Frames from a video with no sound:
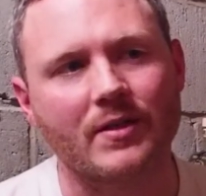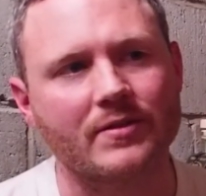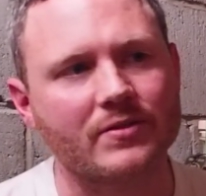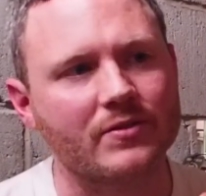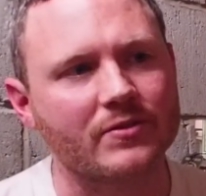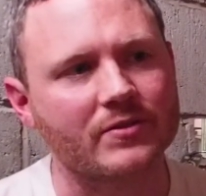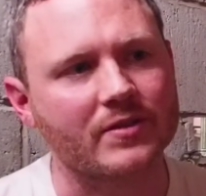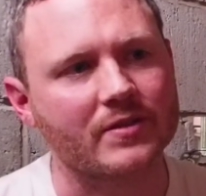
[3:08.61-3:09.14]
So
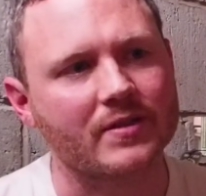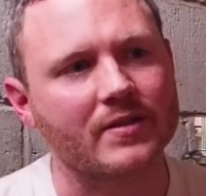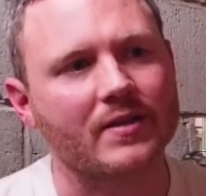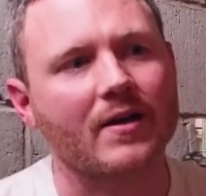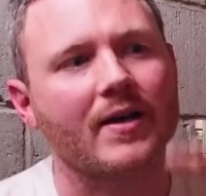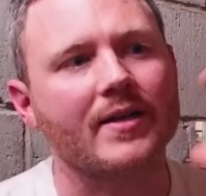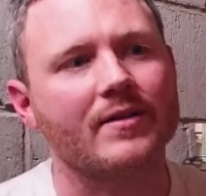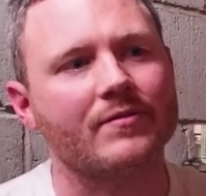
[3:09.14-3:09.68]
there's a
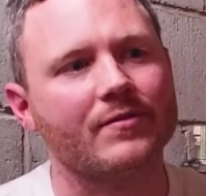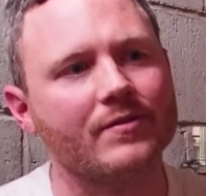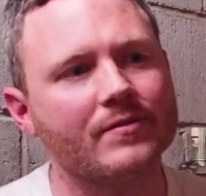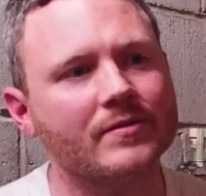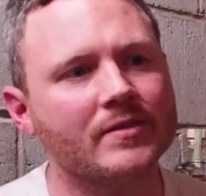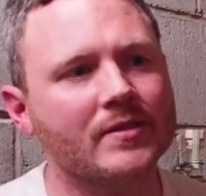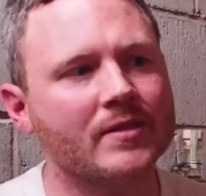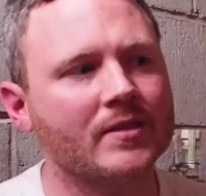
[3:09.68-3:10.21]
kind of
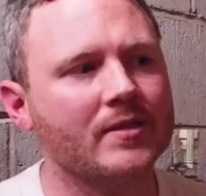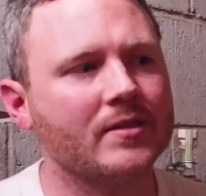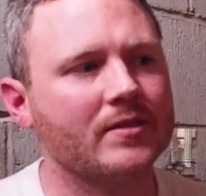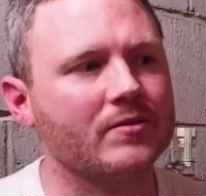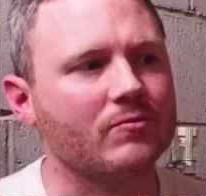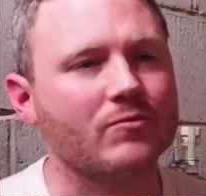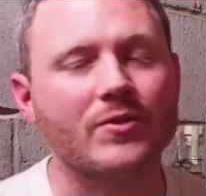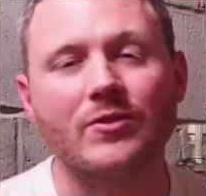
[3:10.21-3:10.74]

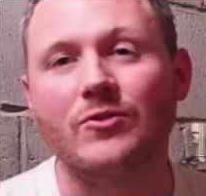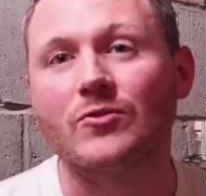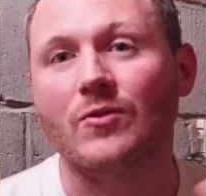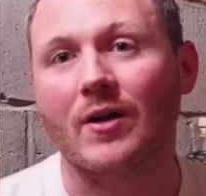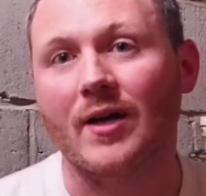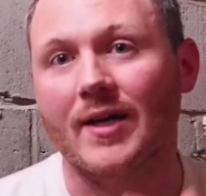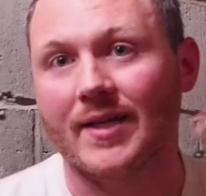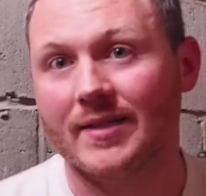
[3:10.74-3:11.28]
real
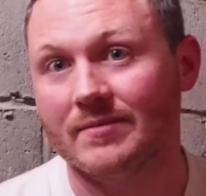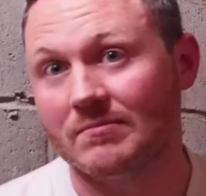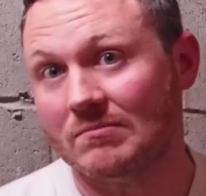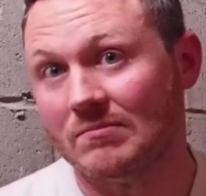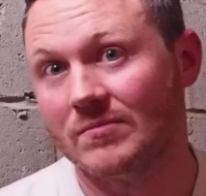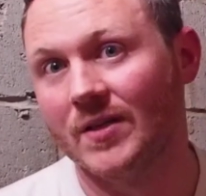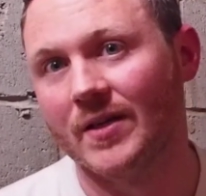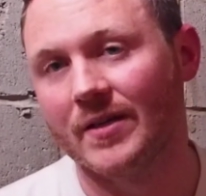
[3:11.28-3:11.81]
dry,
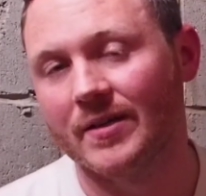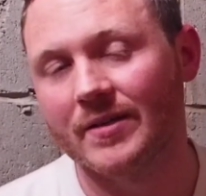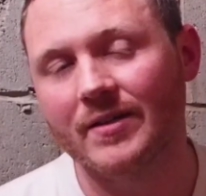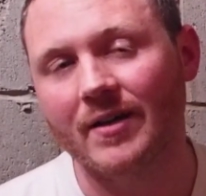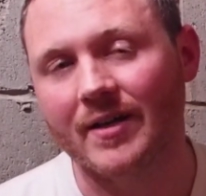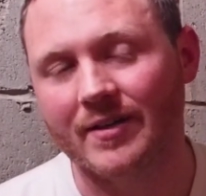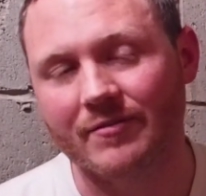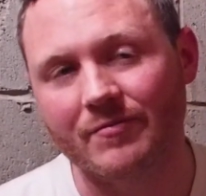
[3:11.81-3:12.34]

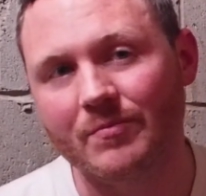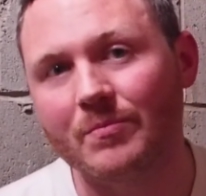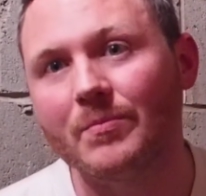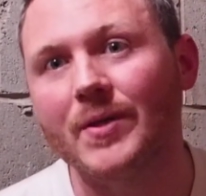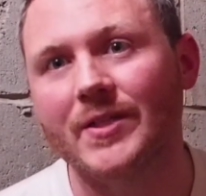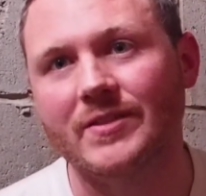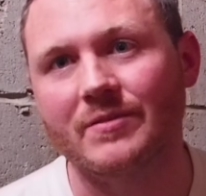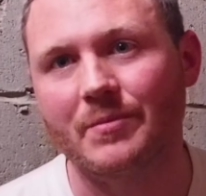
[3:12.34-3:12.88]
kind of
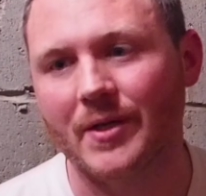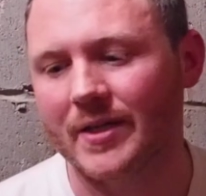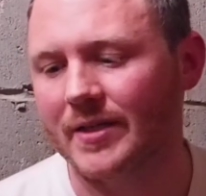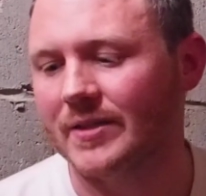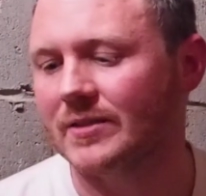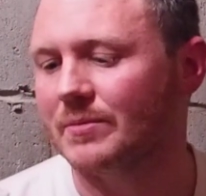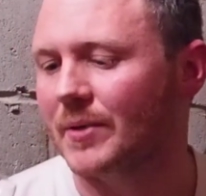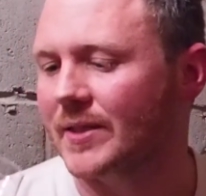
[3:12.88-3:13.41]
mixed
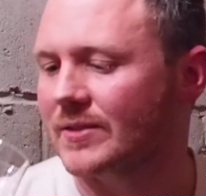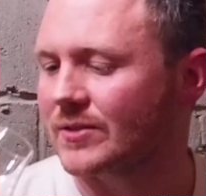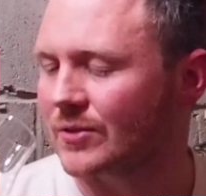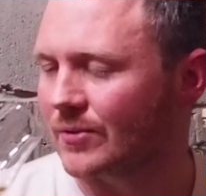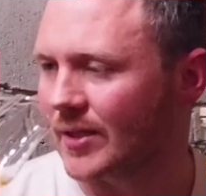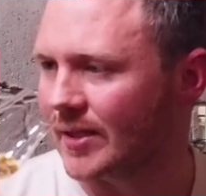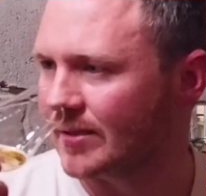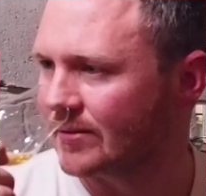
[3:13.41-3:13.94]
baking spice
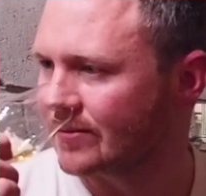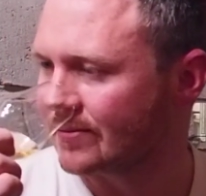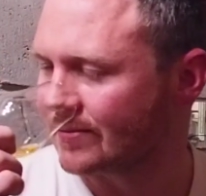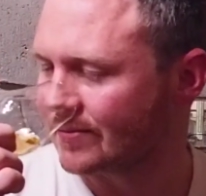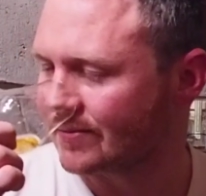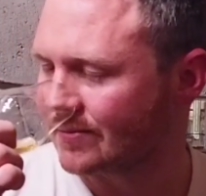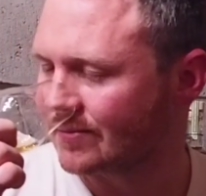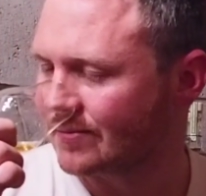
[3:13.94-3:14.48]
to it,
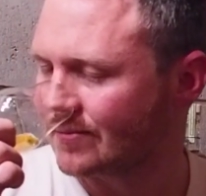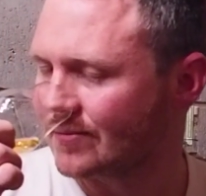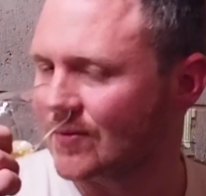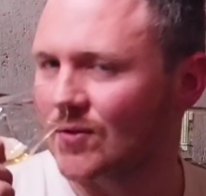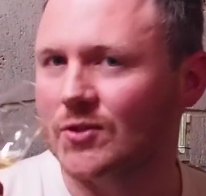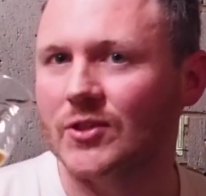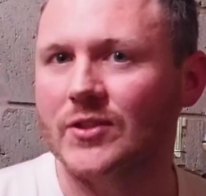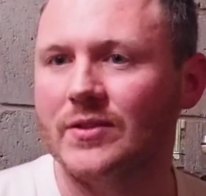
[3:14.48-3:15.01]

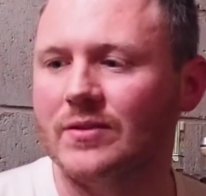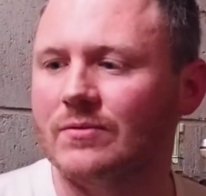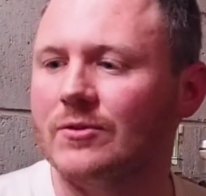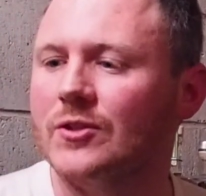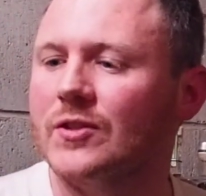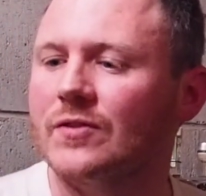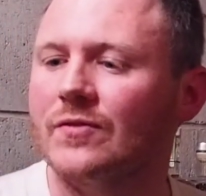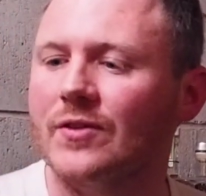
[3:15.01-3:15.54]
which is
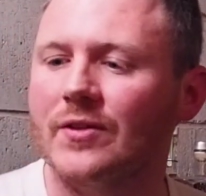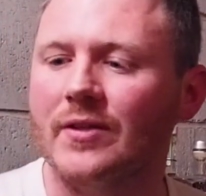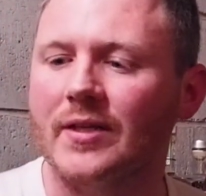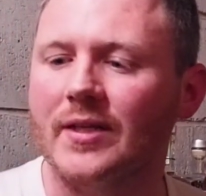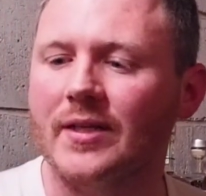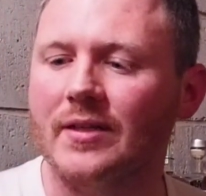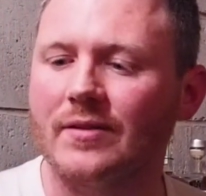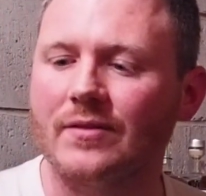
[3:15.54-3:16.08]

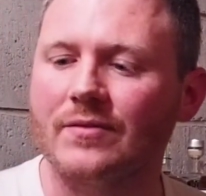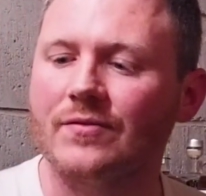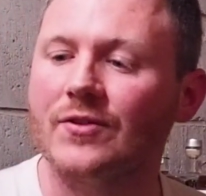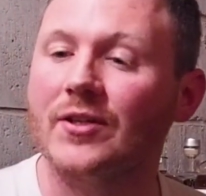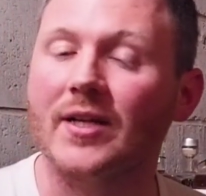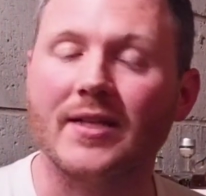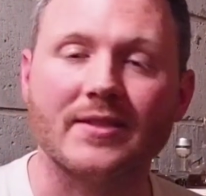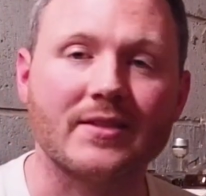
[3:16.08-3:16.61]
very,
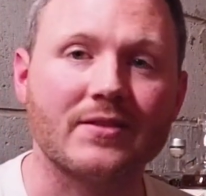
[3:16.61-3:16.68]
very nice.